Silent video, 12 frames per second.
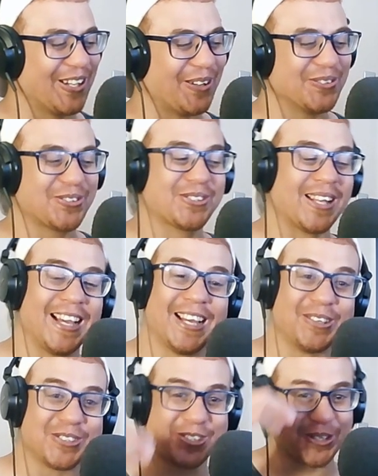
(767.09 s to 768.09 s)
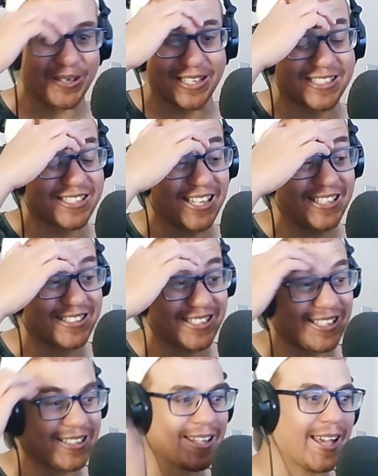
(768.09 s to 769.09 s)
I was so excited
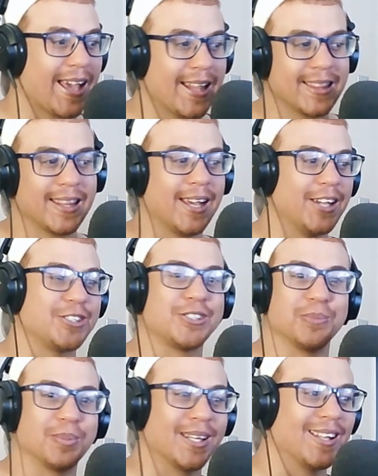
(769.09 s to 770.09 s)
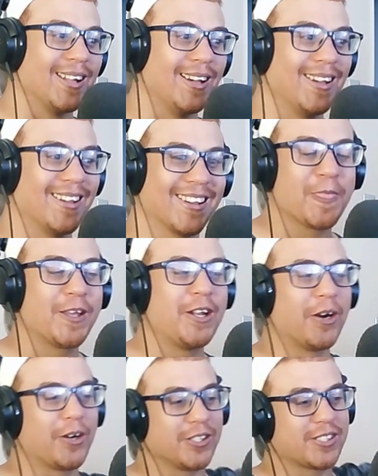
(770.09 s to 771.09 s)
at the end there to be like, you
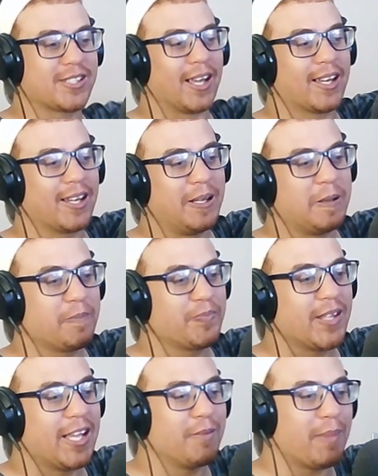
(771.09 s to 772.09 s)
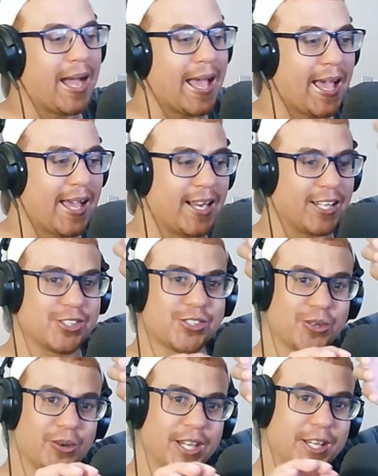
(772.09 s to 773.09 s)
know, because like in my head I
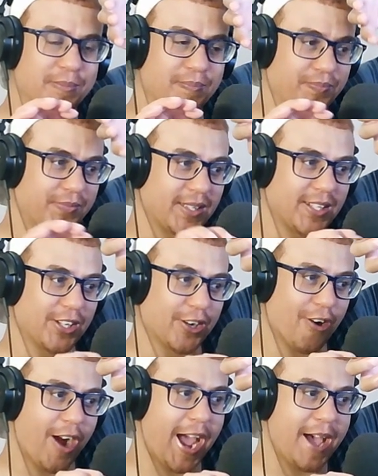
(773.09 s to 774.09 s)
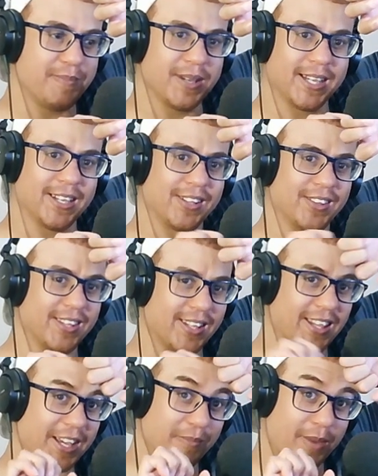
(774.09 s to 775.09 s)
saw him grabbing the
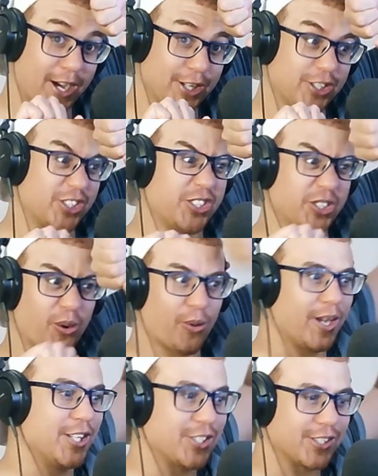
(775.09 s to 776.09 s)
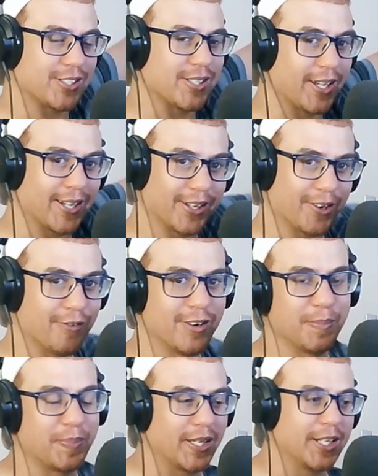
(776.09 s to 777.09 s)
thing by its jaw and just like
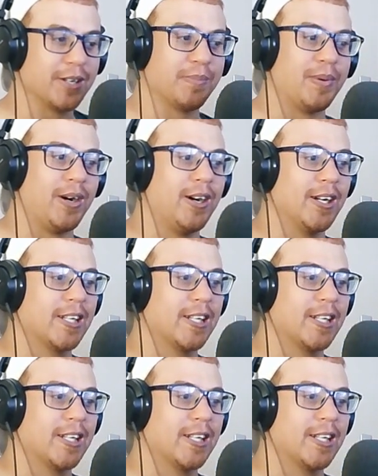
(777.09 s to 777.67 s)
ripping it apart.